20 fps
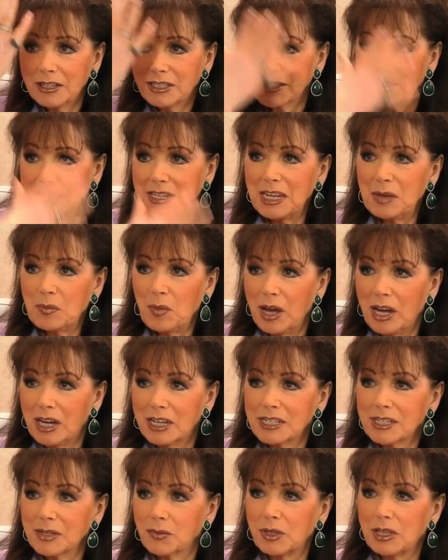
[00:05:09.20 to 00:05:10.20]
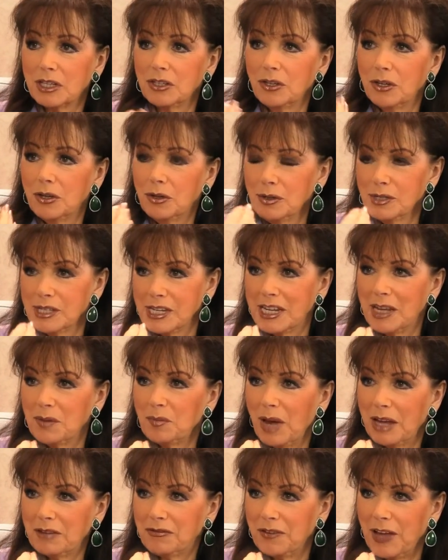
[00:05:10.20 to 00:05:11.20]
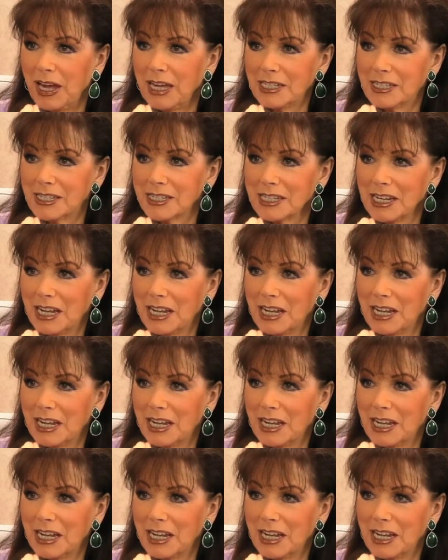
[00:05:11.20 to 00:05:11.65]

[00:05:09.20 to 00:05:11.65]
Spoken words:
ski mask with an Uzi in my face.